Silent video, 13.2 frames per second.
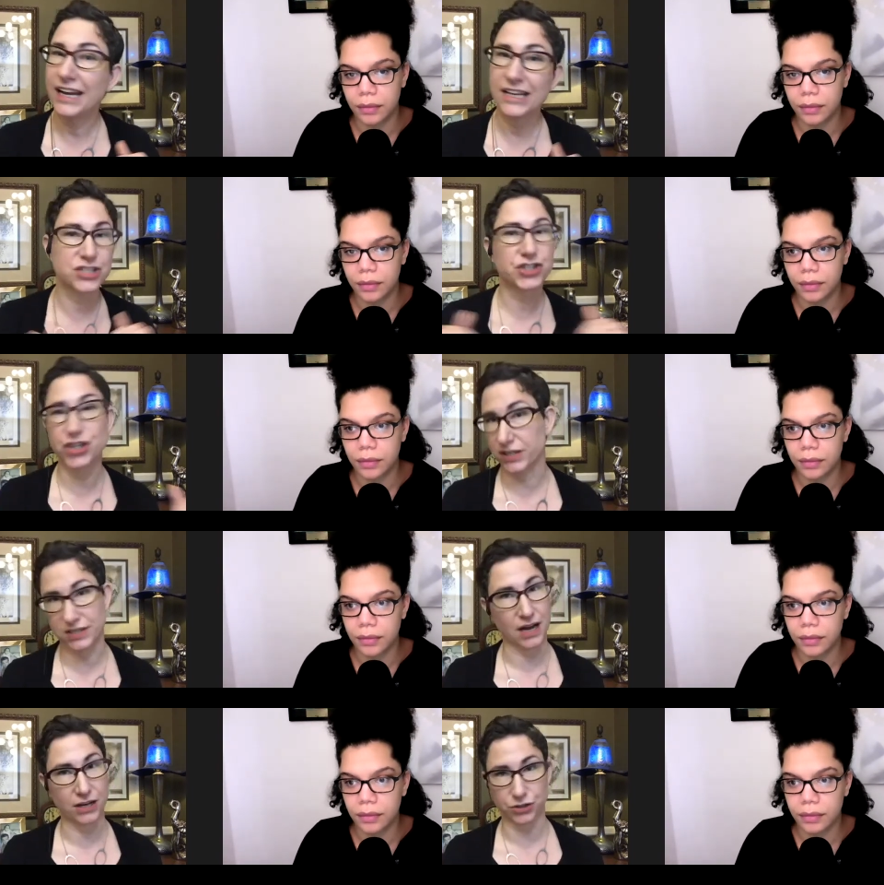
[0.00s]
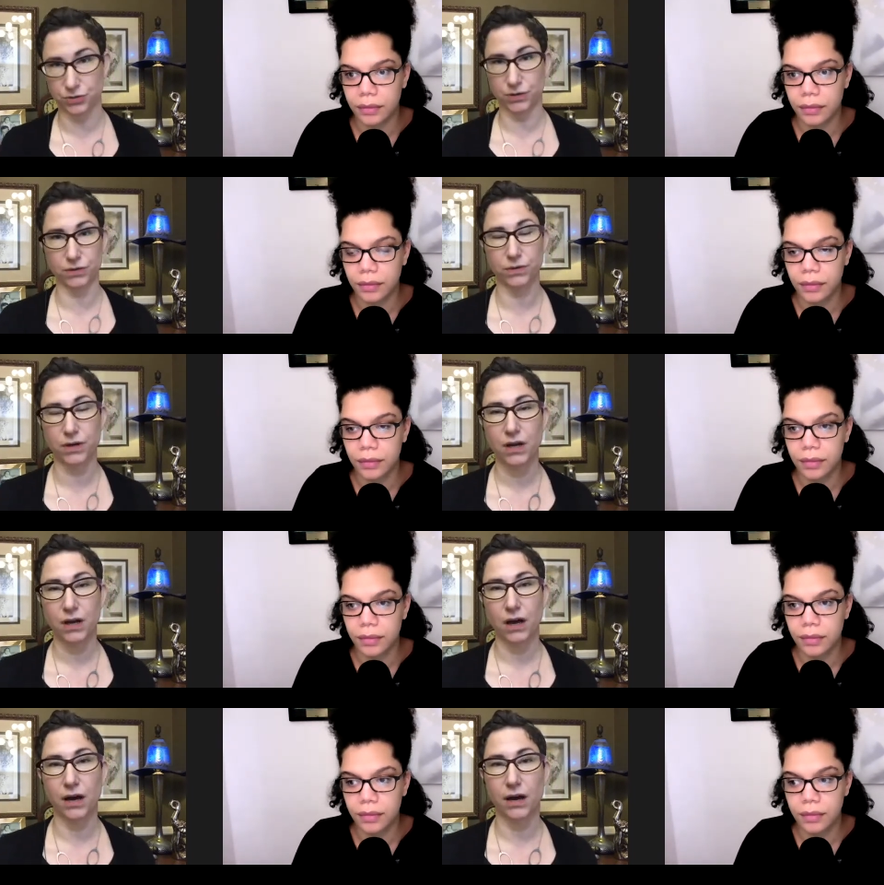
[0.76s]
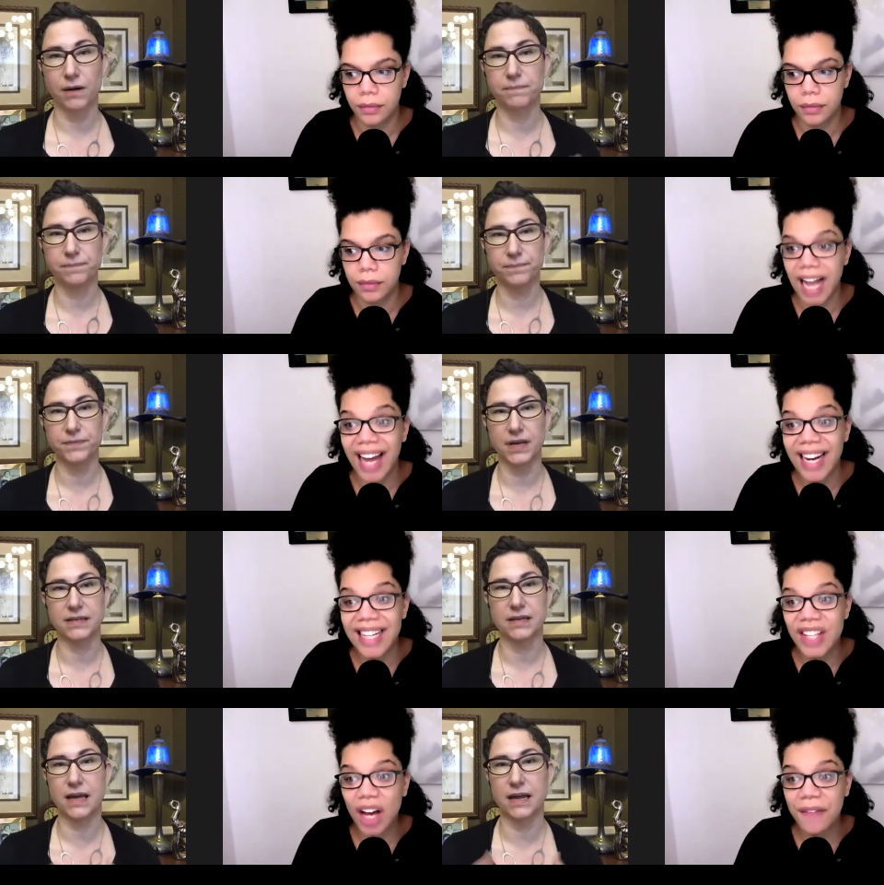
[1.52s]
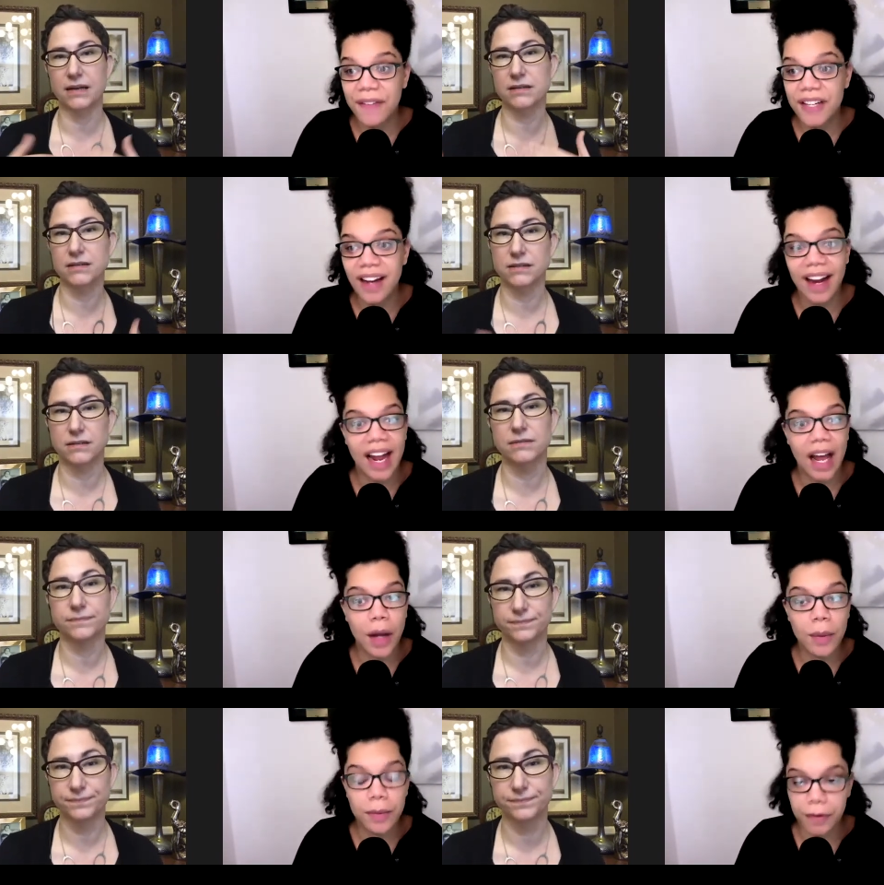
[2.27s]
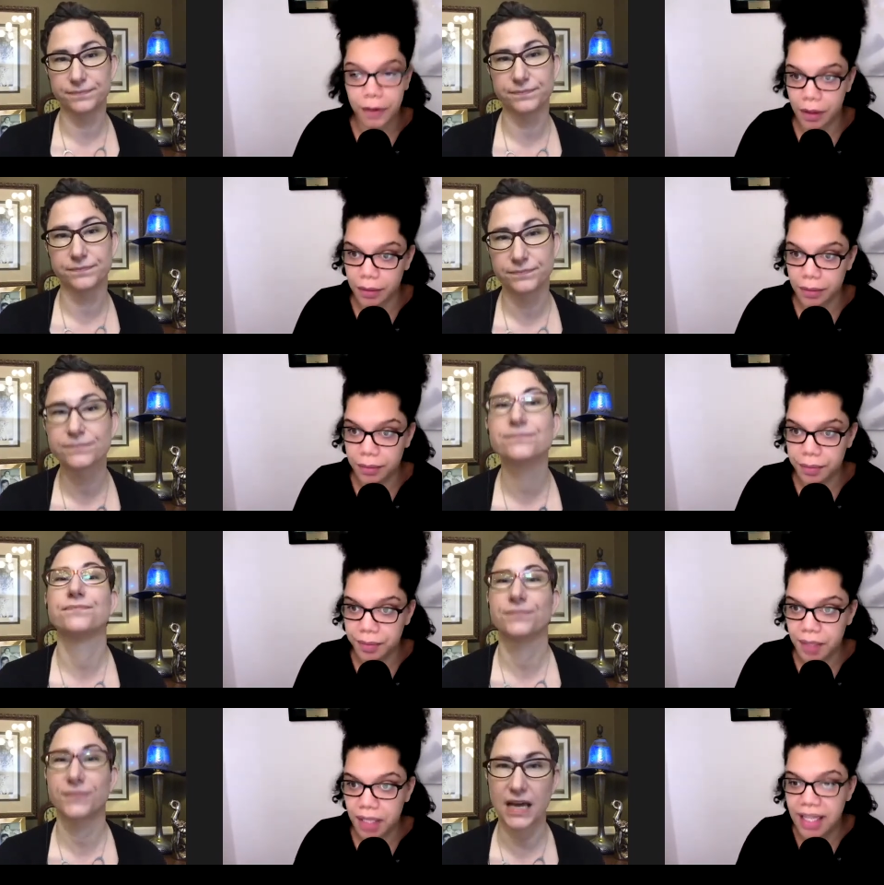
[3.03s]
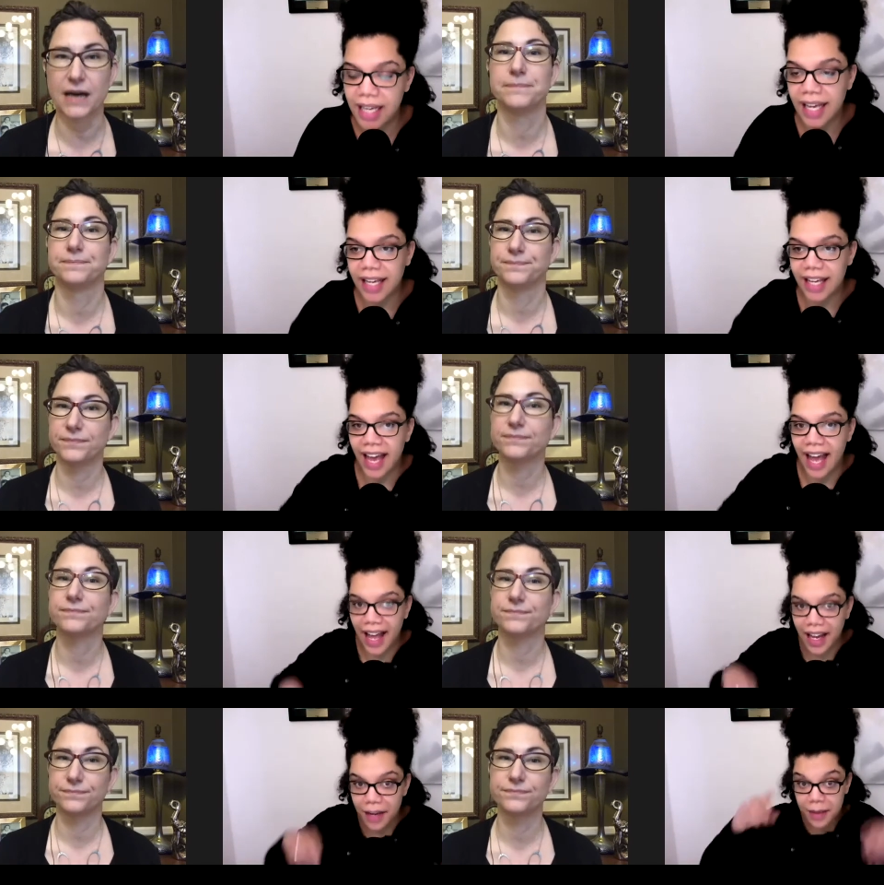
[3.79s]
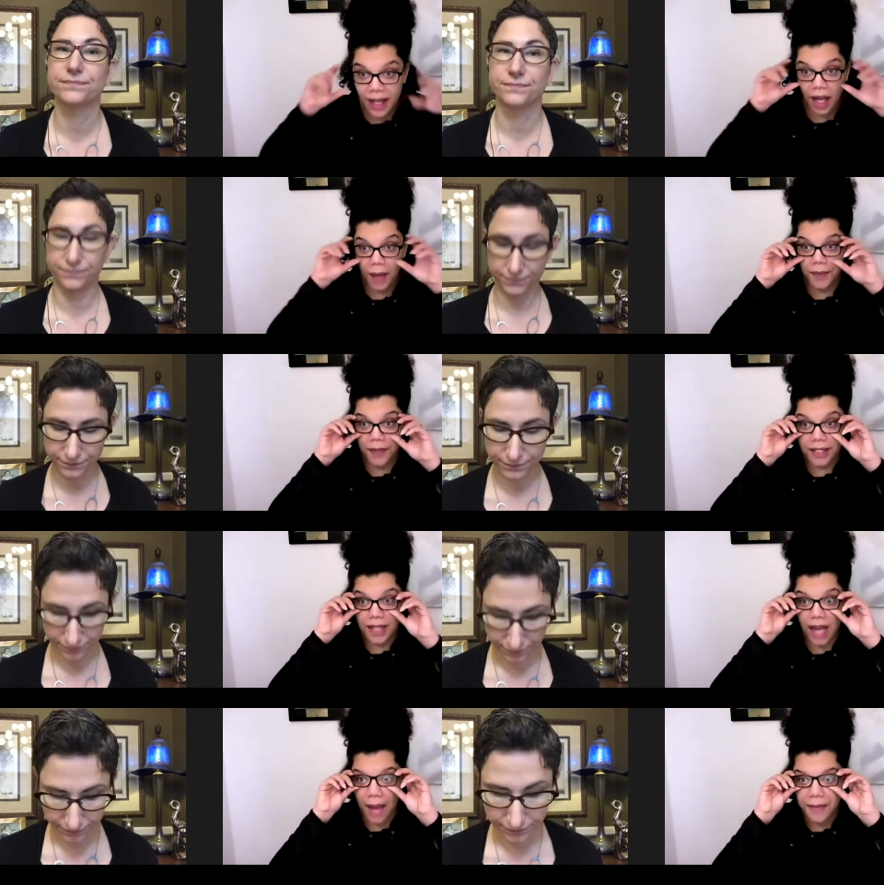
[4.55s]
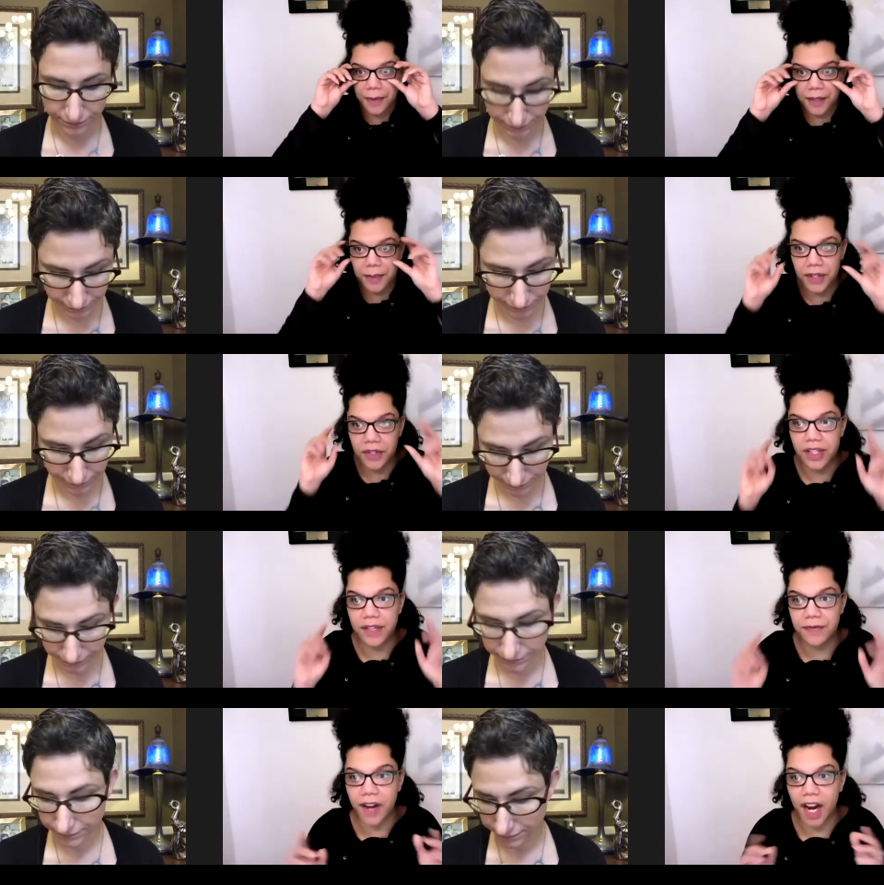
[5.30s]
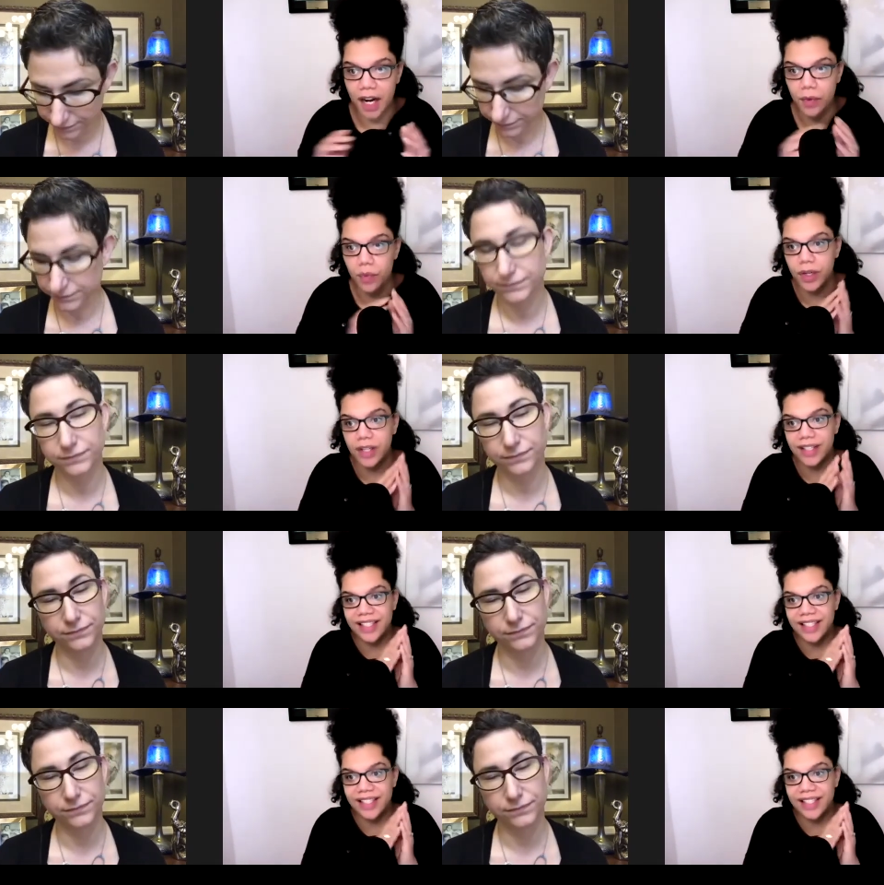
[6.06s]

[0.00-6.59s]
Speaker 1: It's just not true.
Speaker 2: Um, and it's and, often and, not helpful. Like yeah. it can be helpful at times, but to me, there's a very real